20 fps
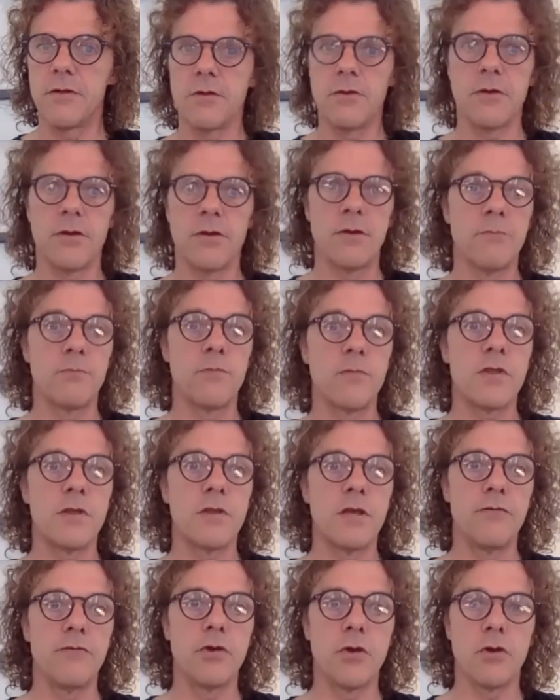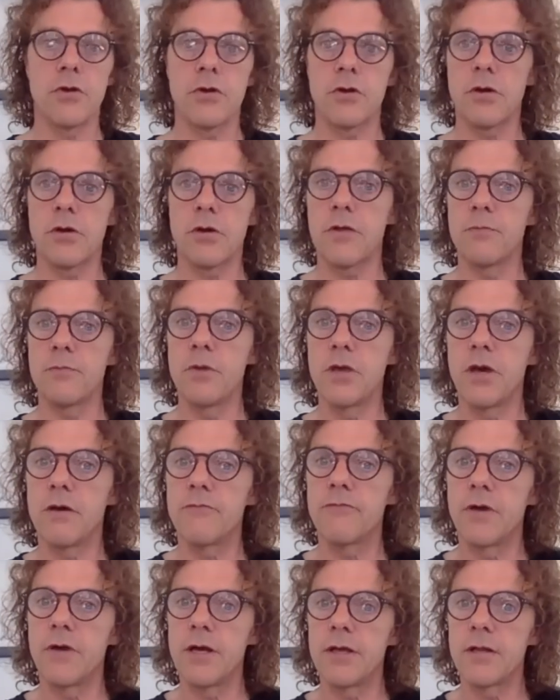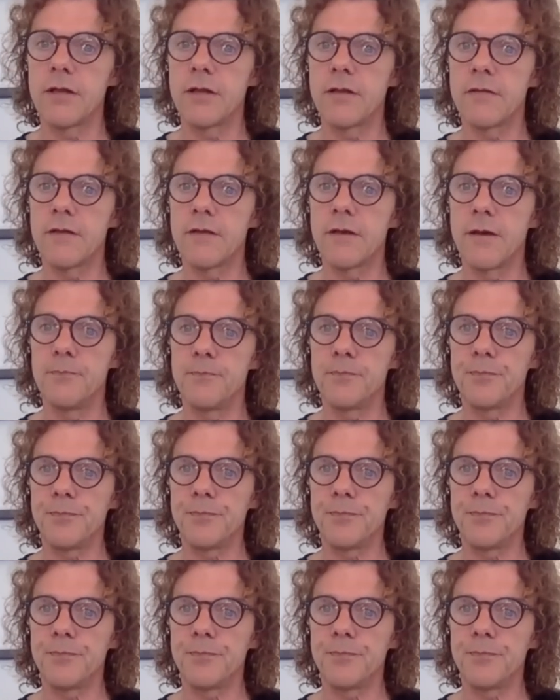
And Steve, you're going to cut me off, right, in time.